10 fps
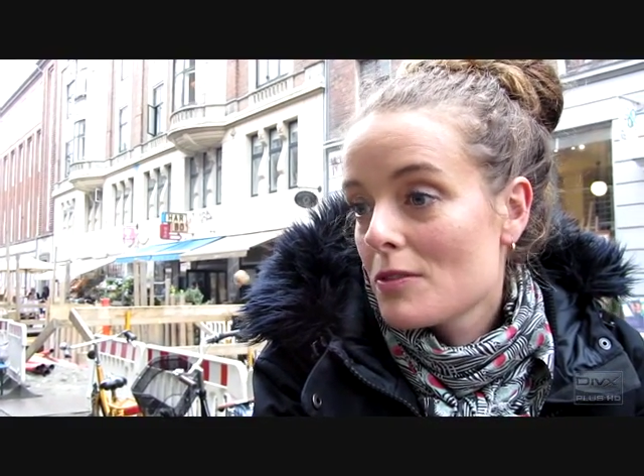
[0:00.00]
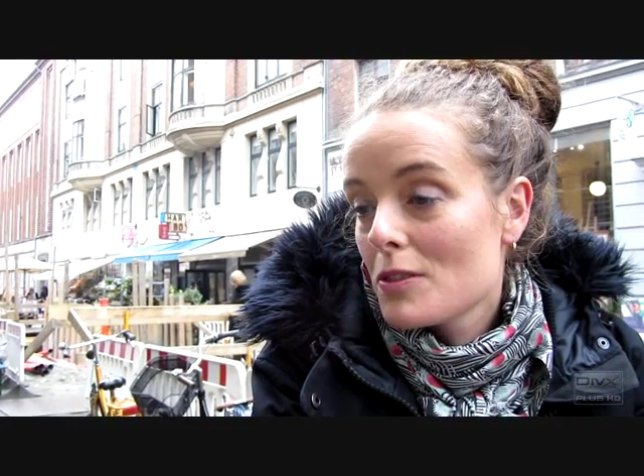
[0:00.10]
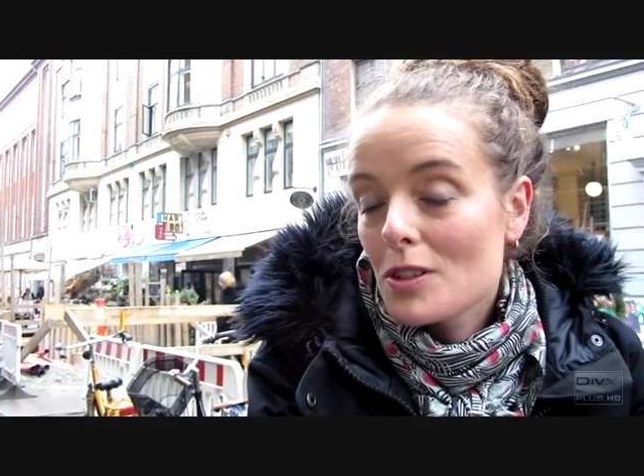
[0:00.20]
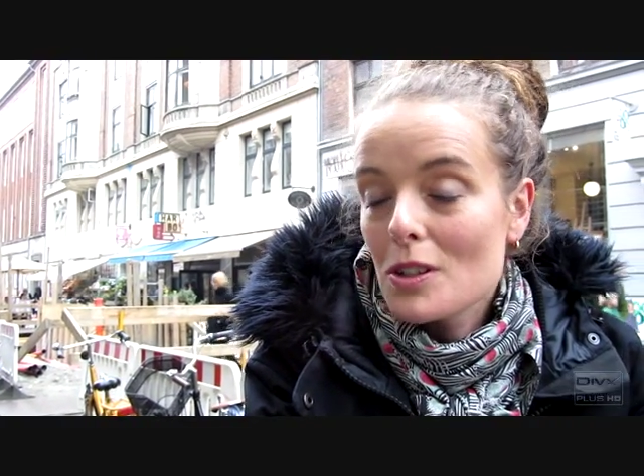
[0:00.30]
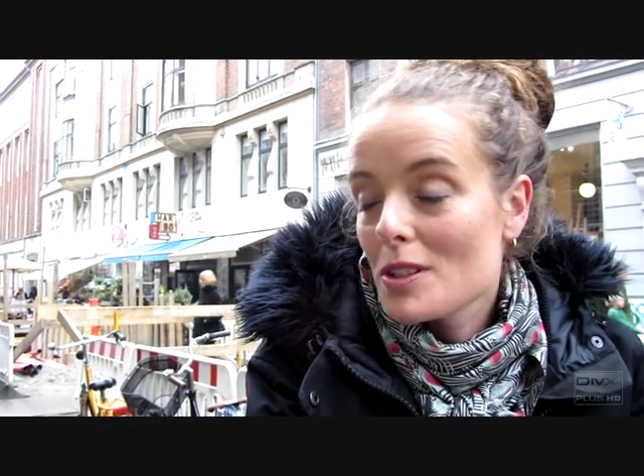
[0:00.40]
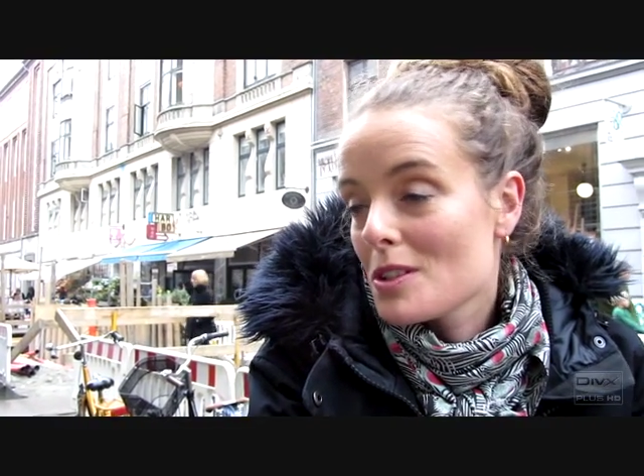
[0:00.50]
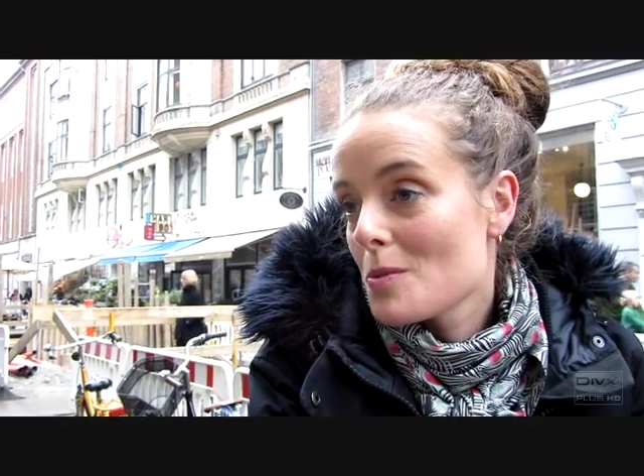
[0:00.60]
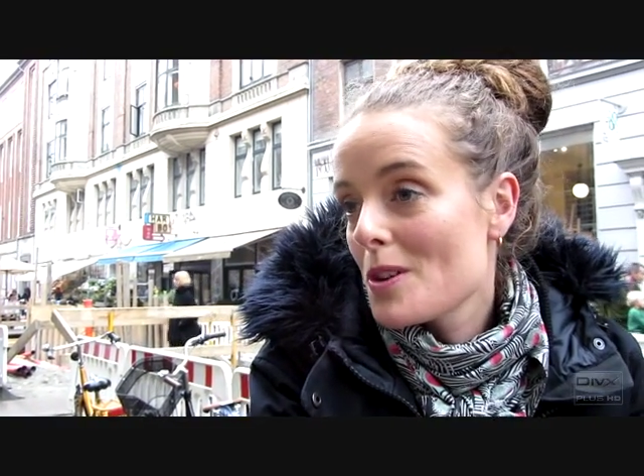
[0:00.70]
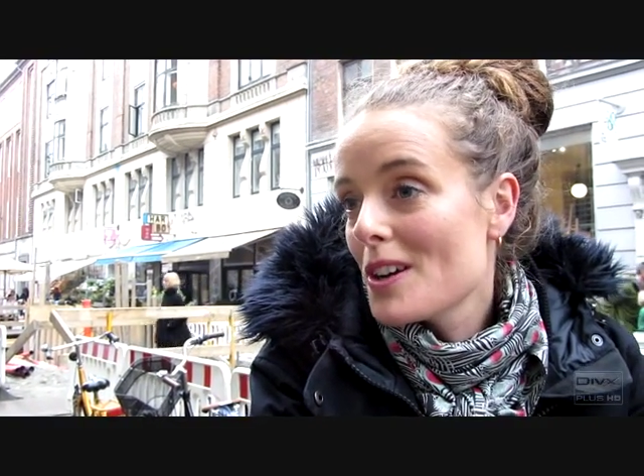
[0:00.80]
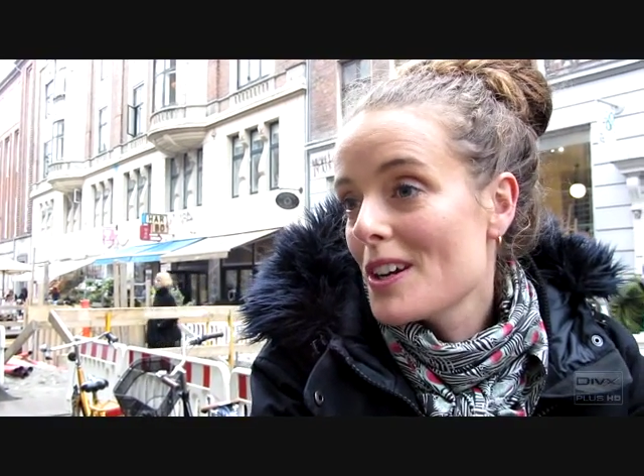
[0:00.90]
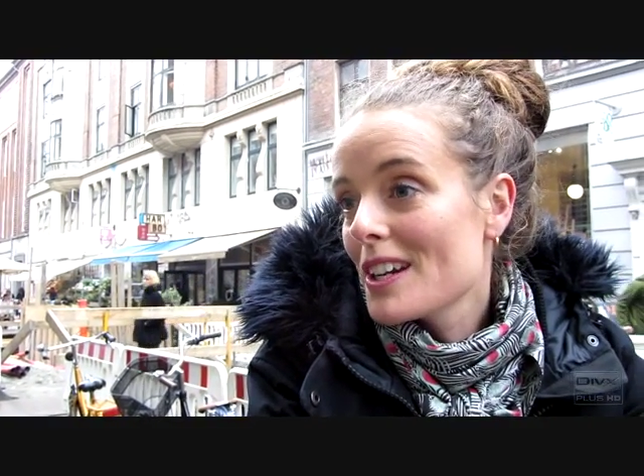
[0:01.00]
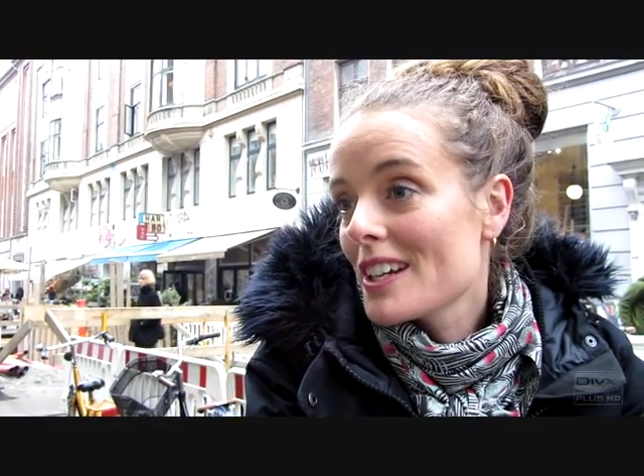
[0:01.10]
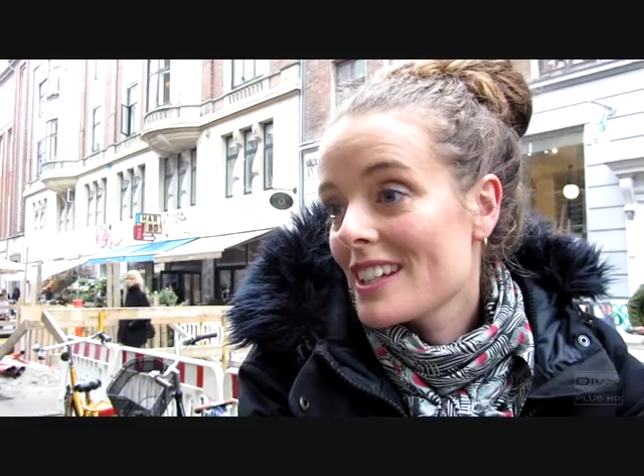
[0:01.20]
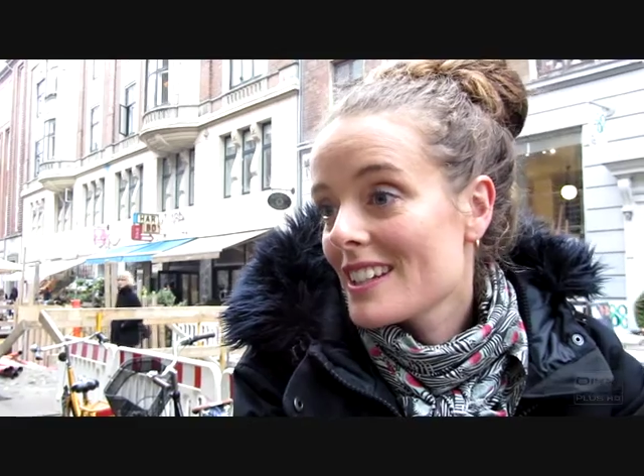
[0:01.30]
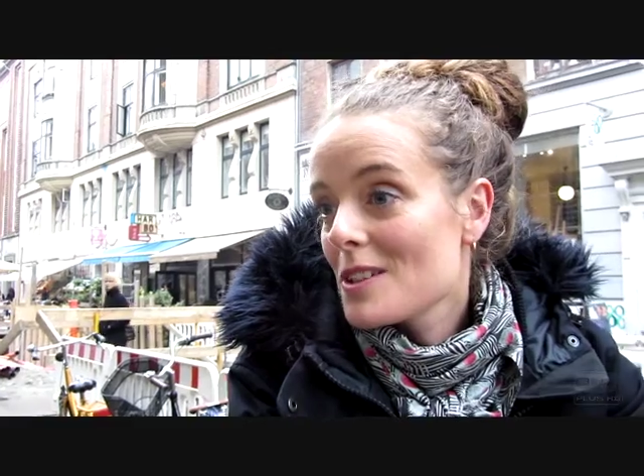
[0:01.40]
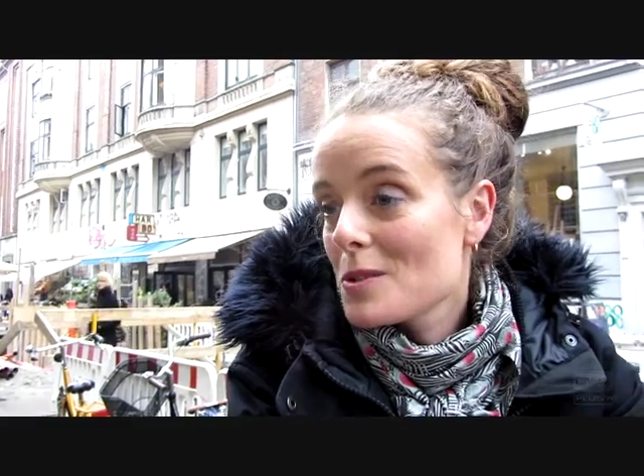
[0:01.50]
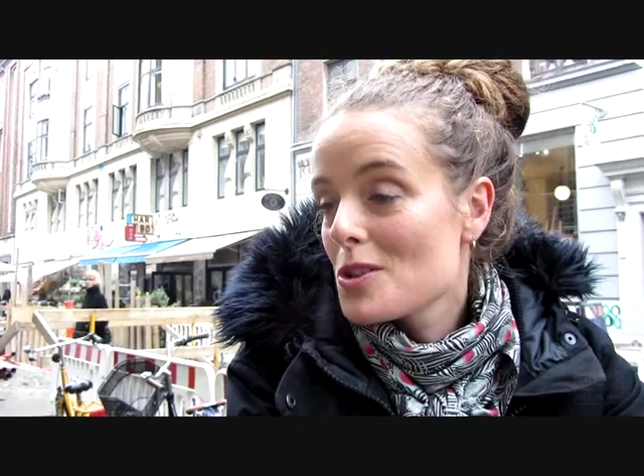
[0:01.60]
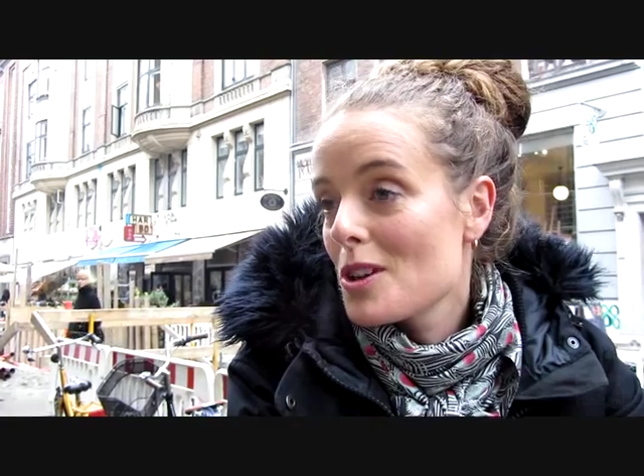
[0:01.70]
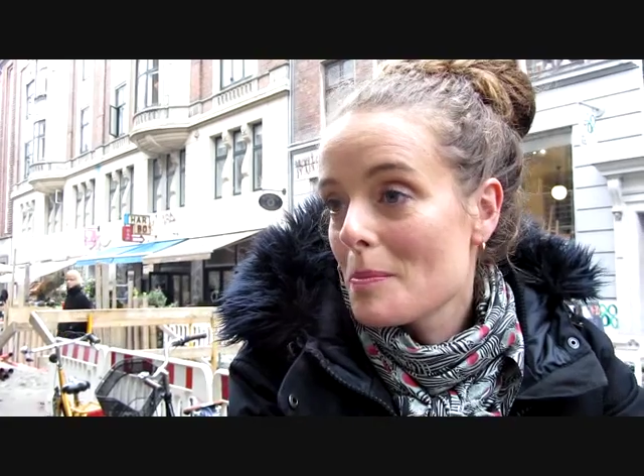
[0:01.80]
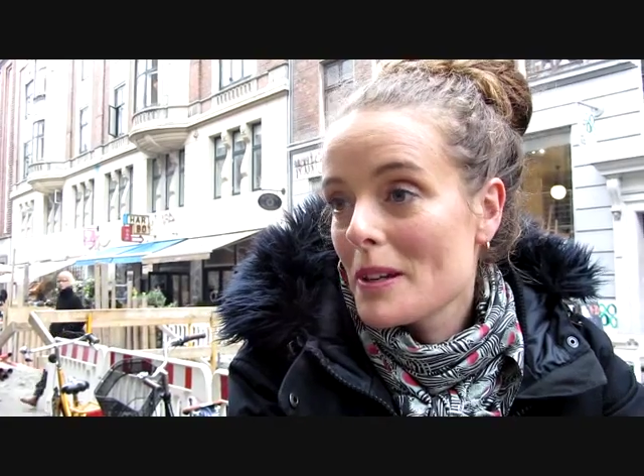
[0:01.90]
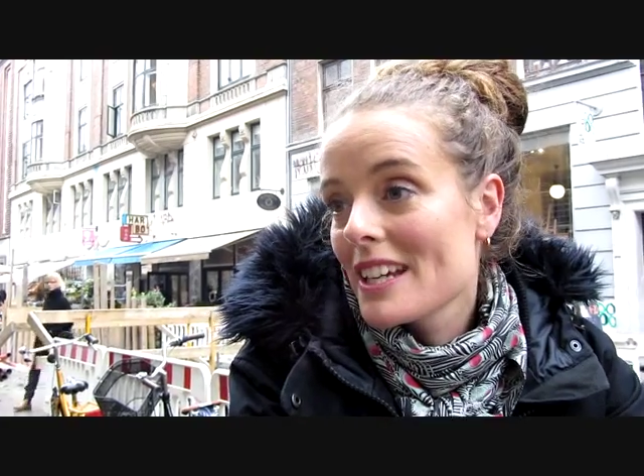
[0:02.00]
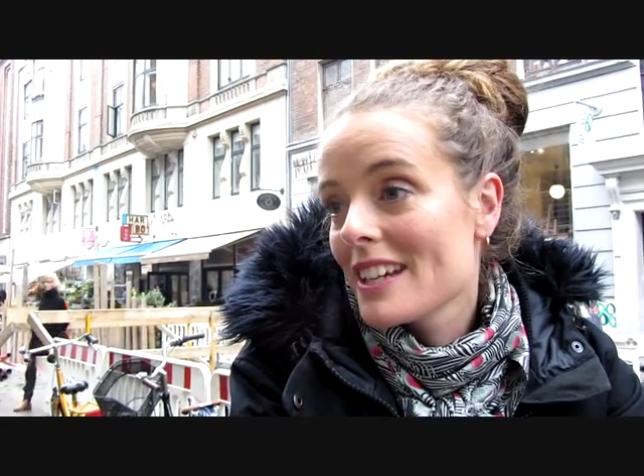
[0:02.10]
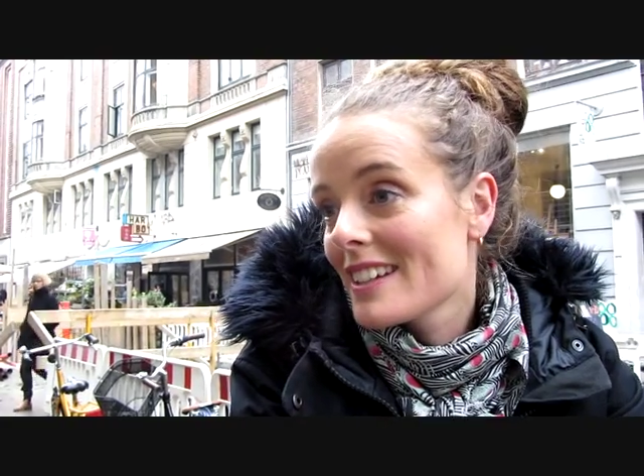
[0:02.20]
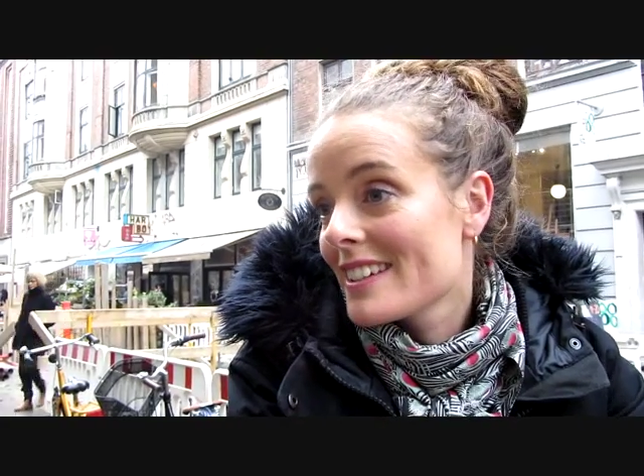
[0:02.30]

for going to work and go shopping